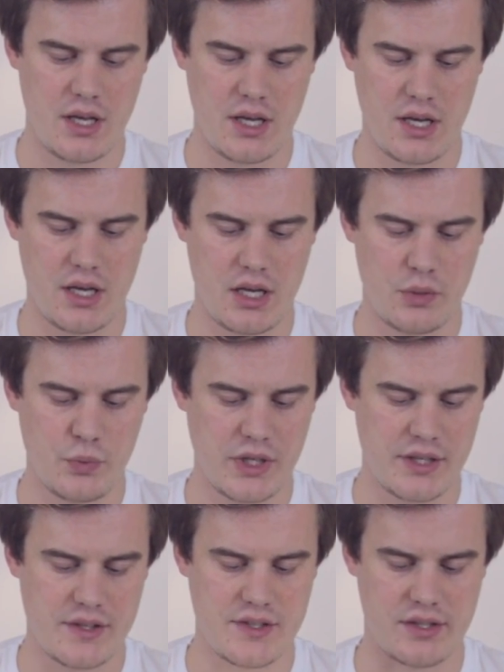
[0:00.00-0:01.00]
And we
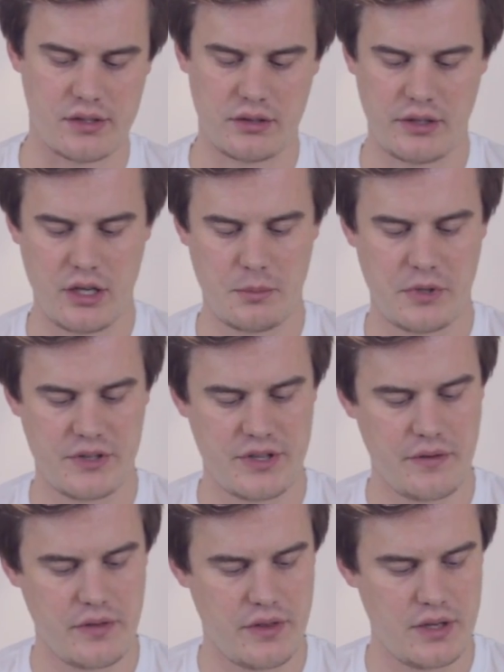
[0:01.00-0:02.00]
get the serial numbers and
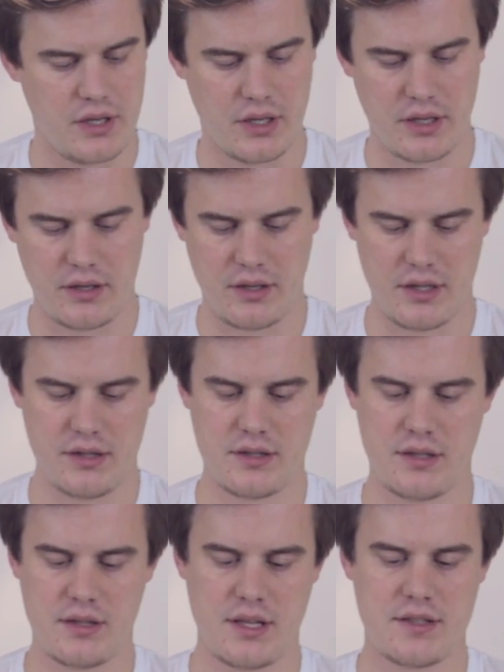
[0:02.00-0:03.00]
everything, and
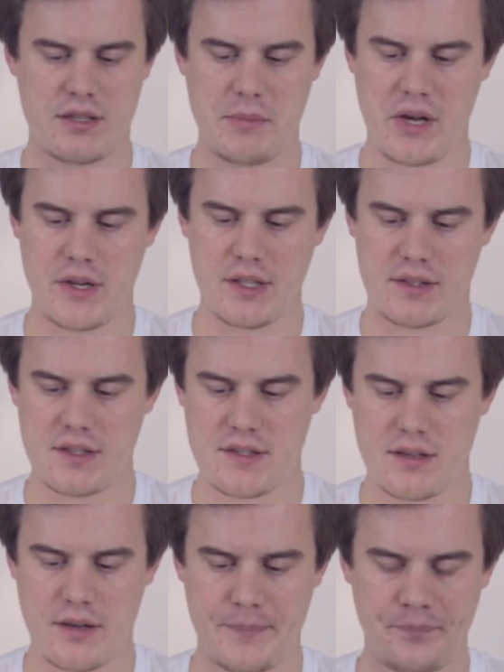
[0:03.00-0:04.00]
that's about it.
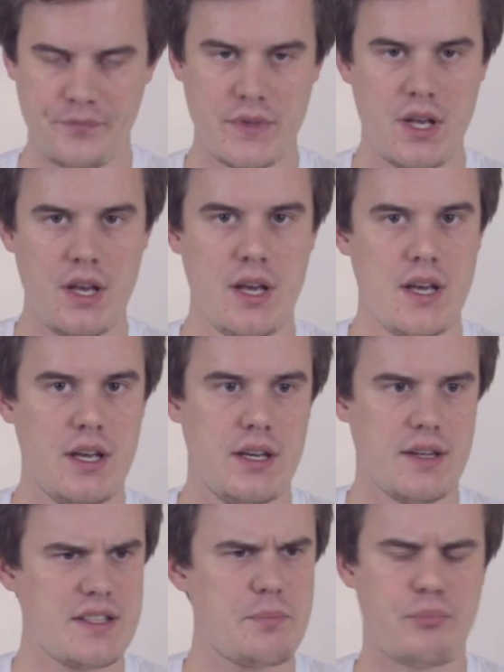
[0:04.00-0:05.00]
It's
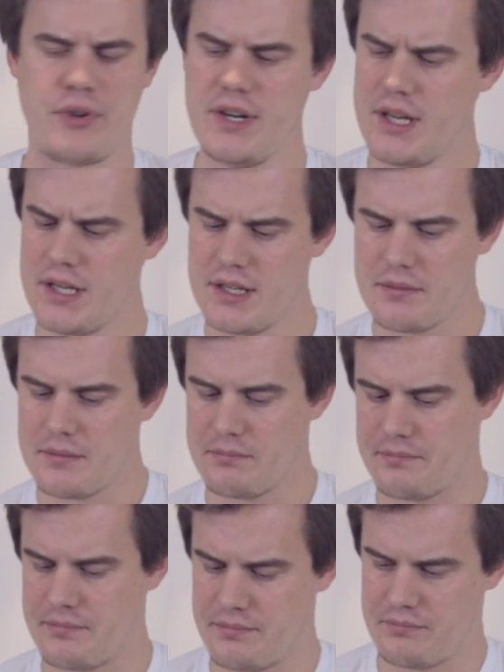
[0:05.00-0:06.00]
a pretty,
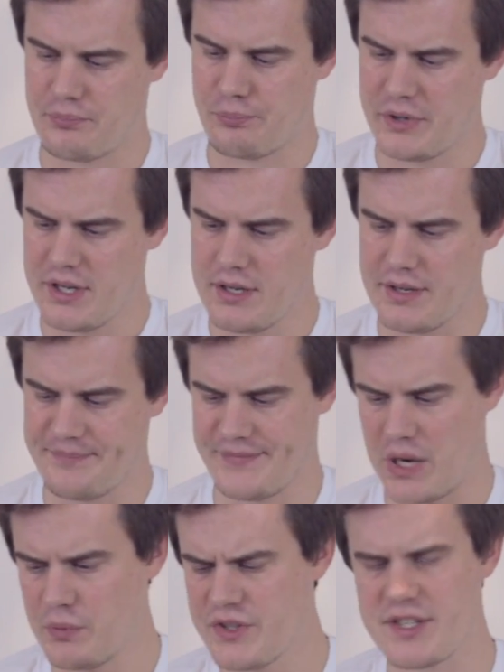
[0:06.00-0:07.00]

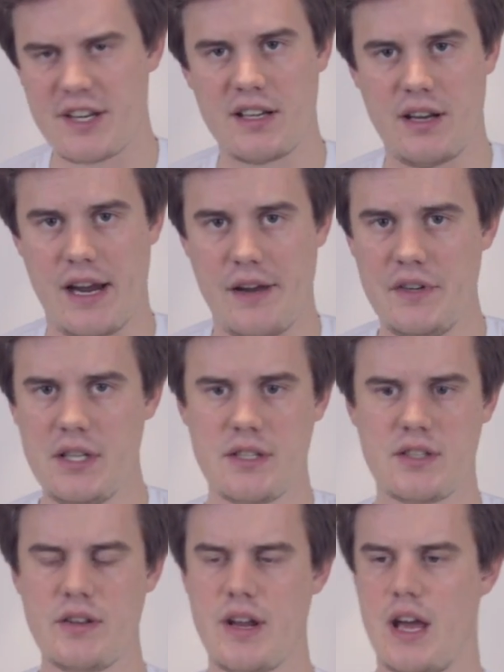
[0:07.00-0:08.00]
I wouldn't say heavy.
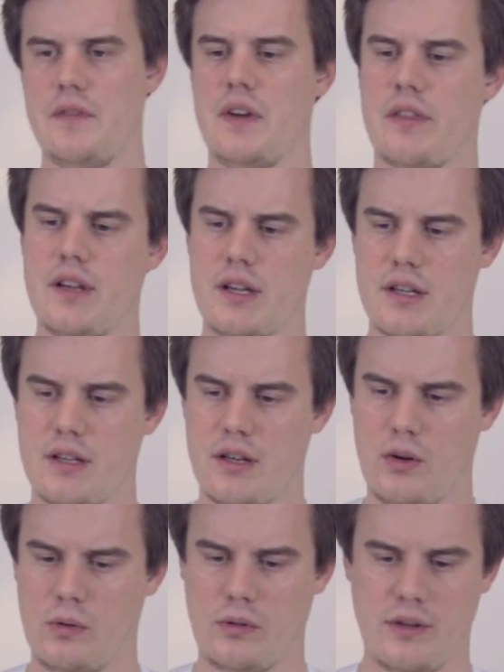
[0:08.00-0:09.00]
It's not heavy. I think I can
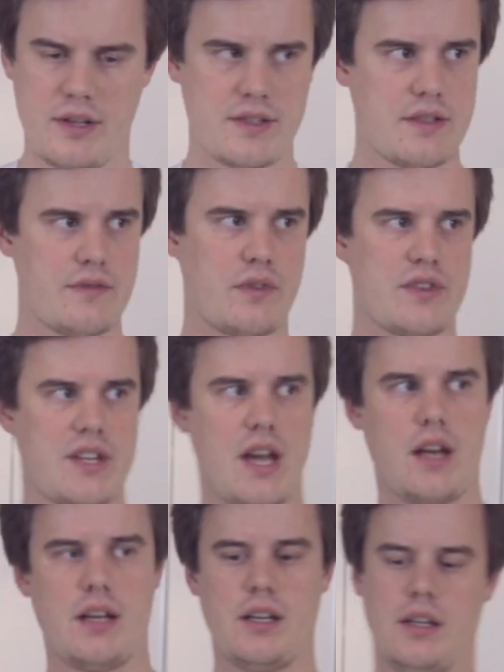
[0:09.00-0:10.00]
hold this for
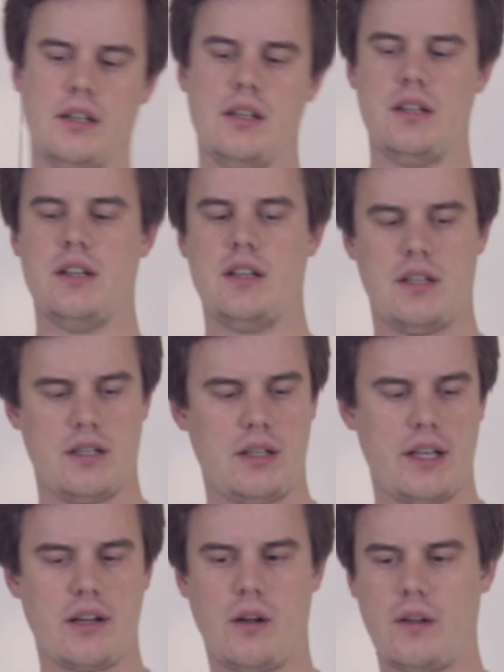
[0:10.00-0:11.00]
scanning
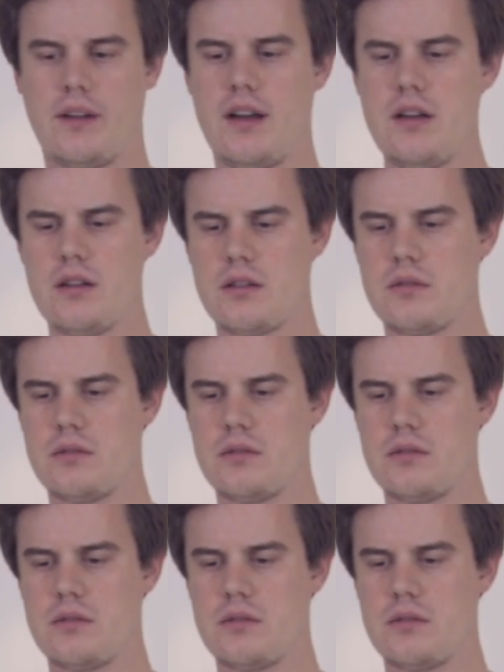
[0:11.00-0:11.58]
like all day.